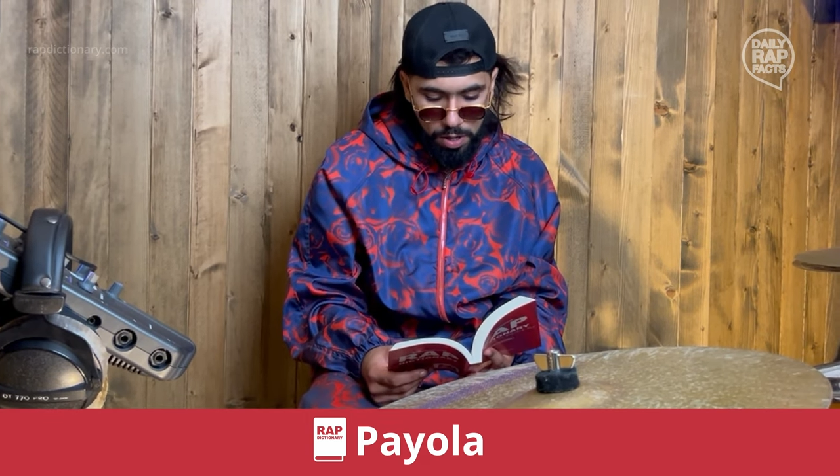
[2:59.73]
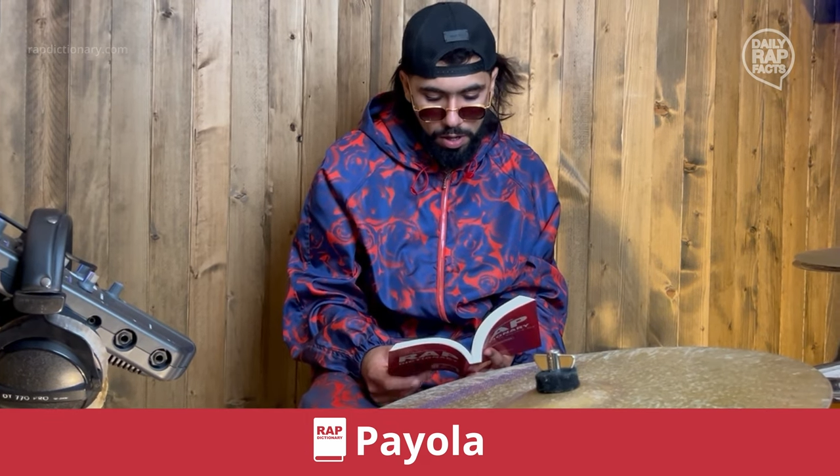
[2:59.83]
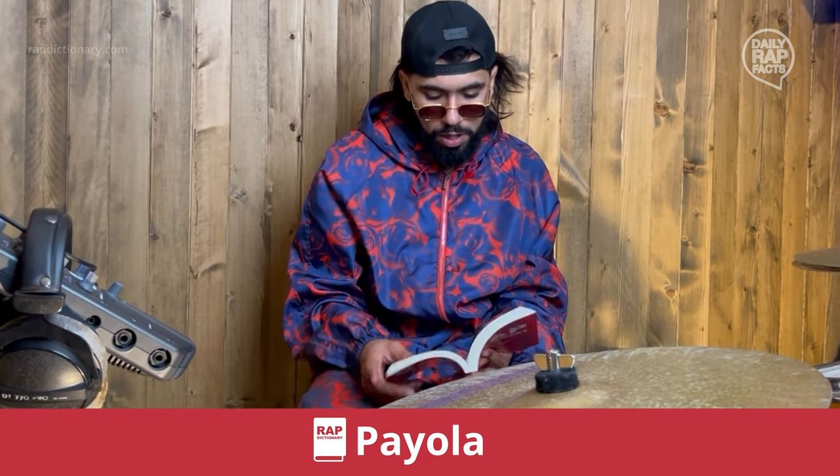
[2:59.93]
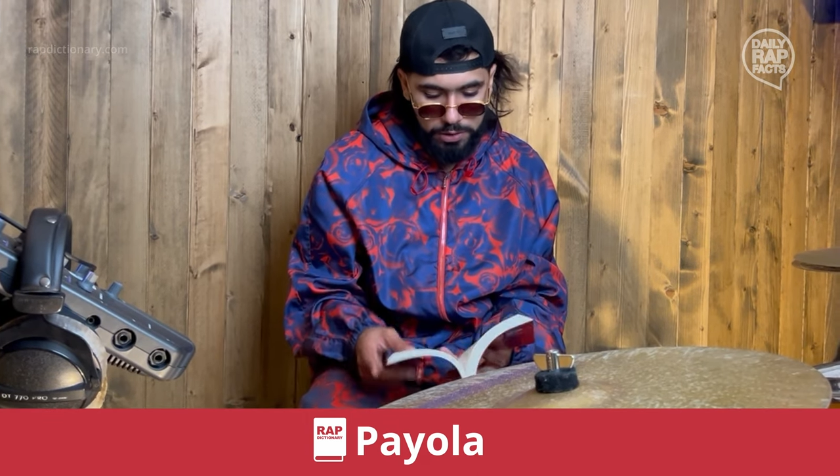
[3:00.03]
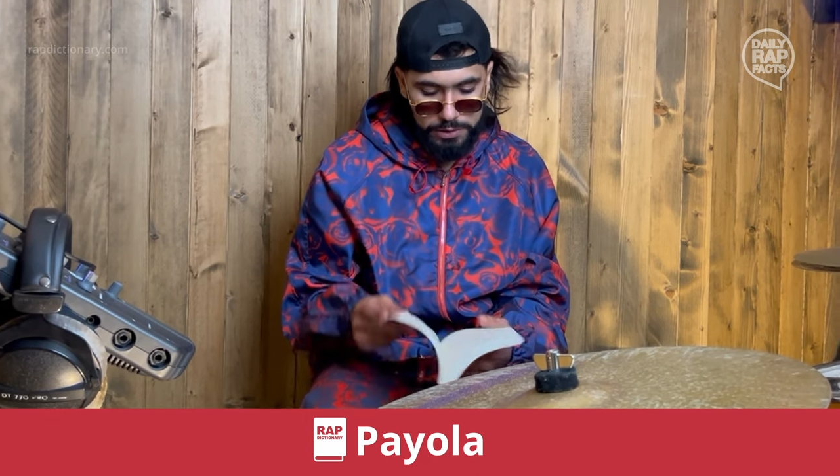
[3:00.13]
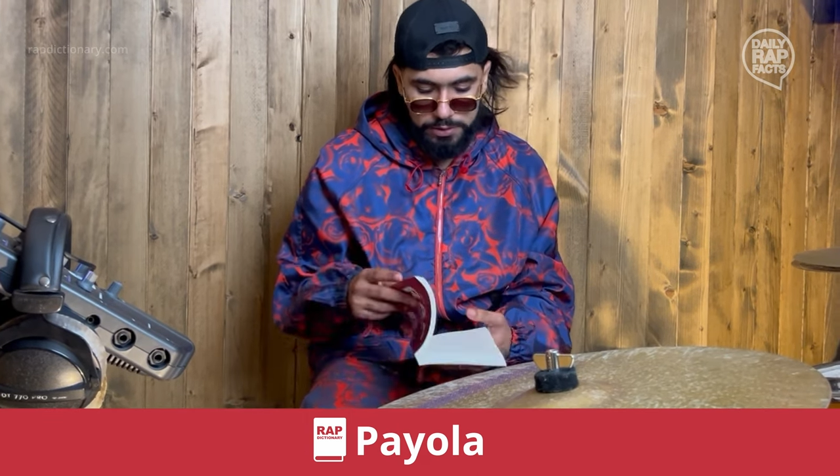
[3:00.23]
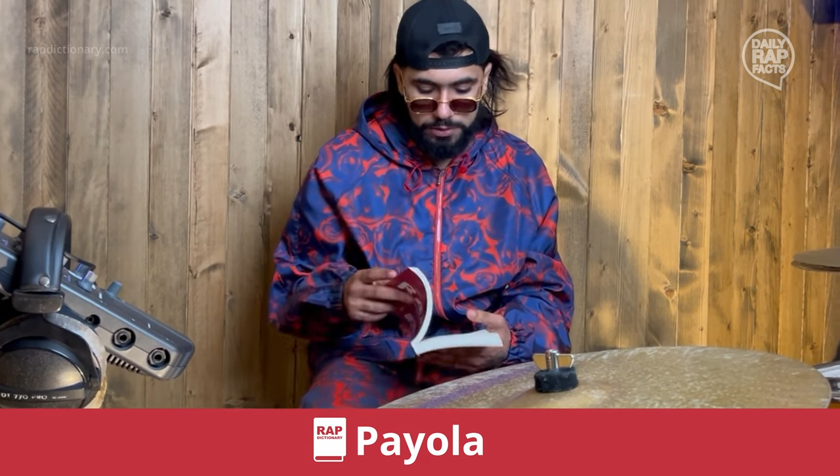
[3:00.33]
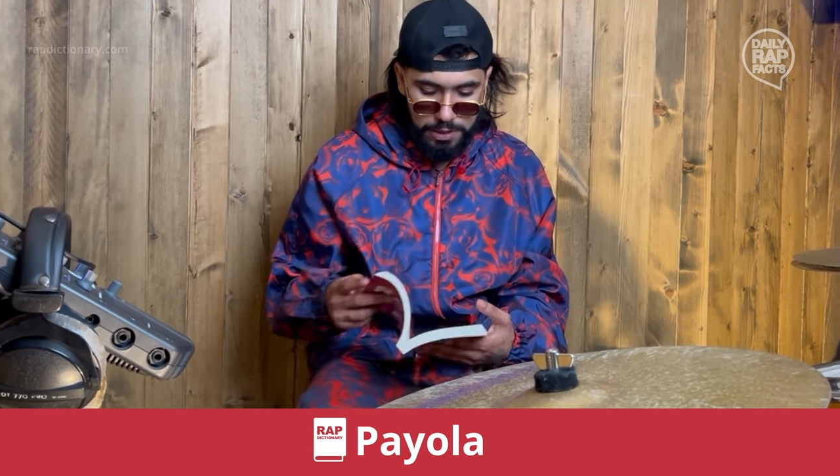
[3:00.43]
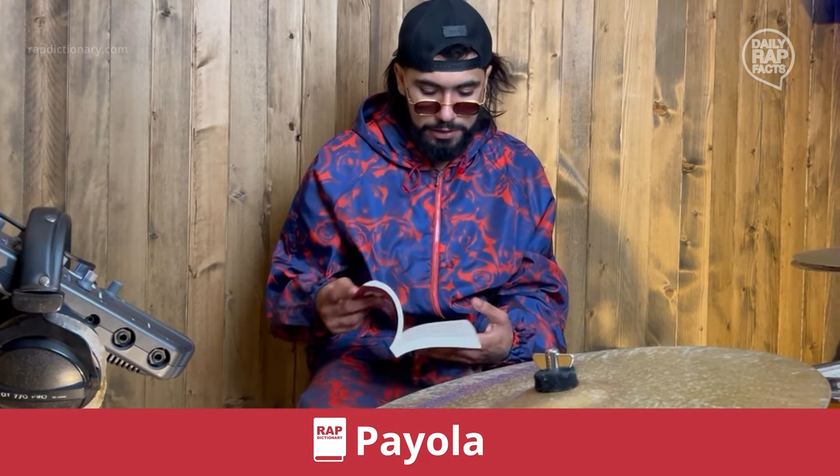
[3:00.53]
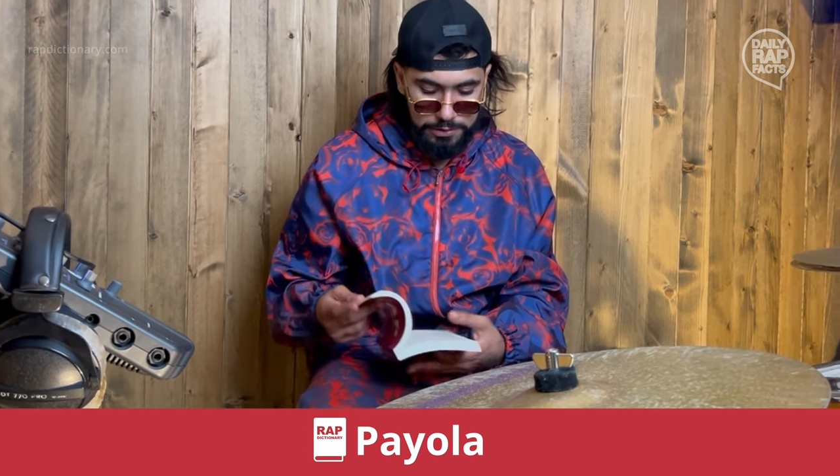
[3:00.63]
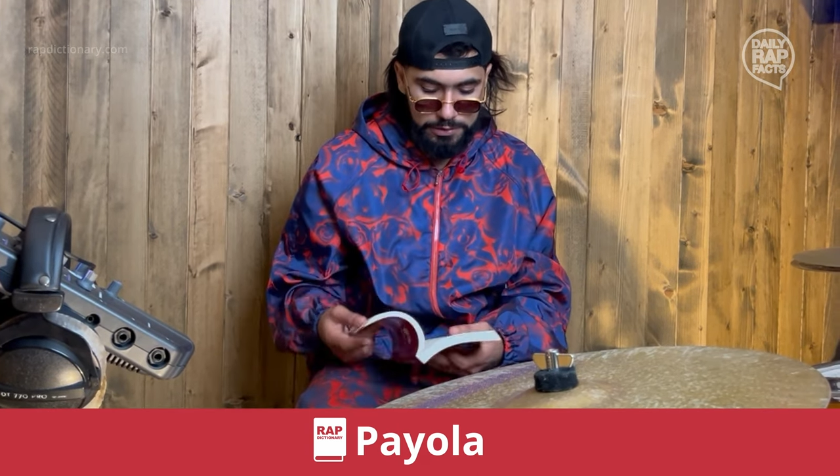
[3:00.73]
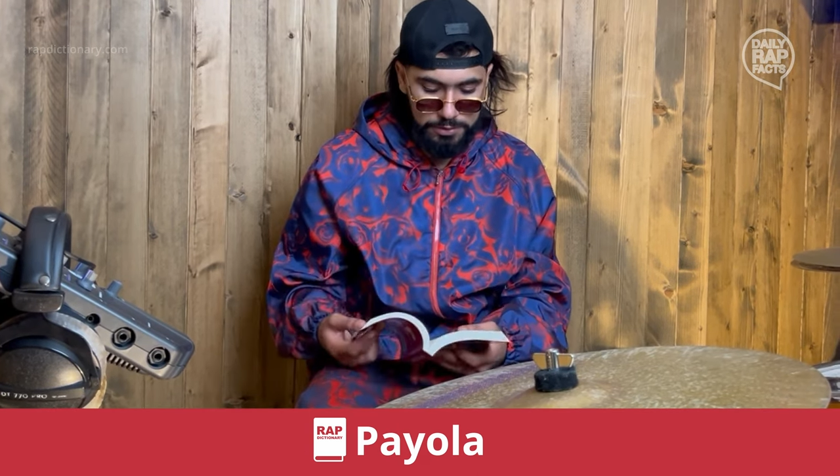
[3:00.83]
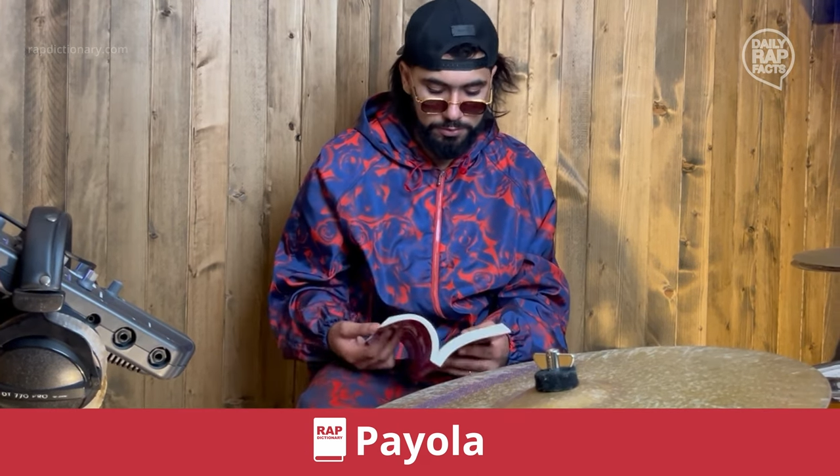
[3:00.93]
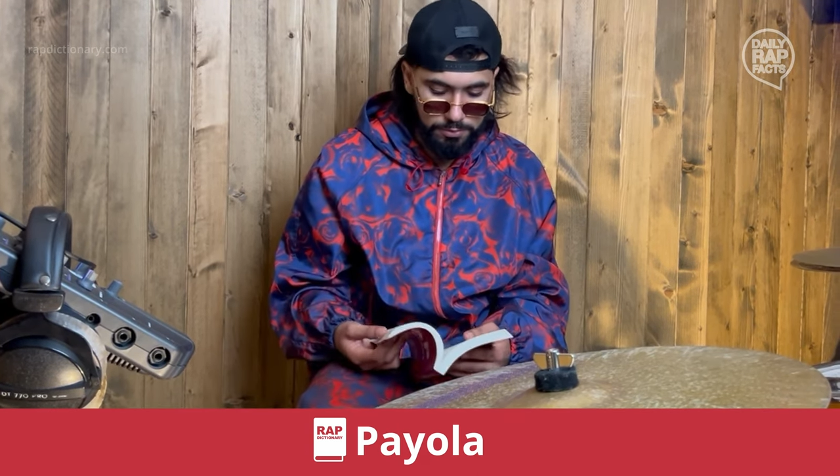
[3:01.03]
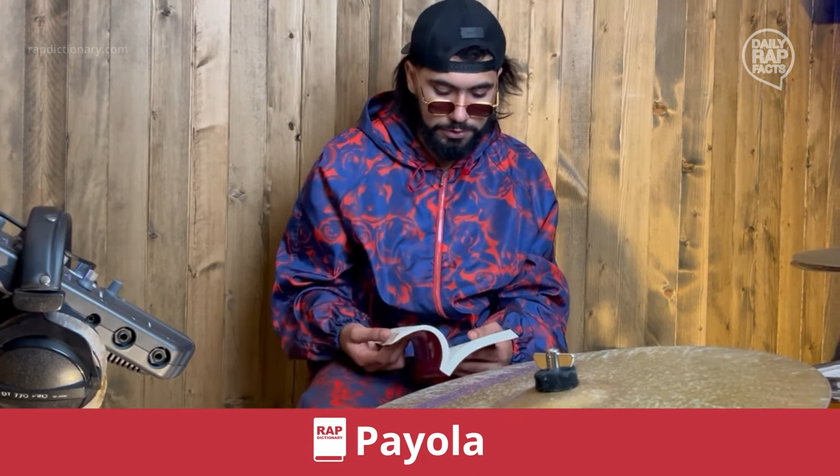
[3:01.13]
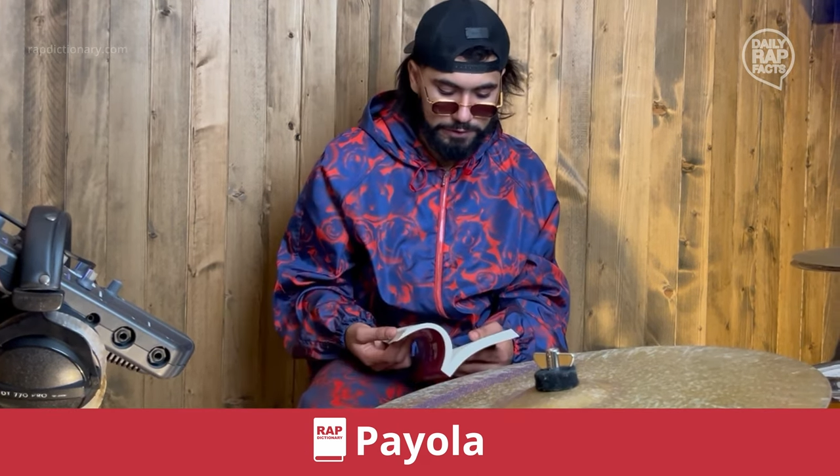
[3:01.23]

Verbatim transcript: artists actually, which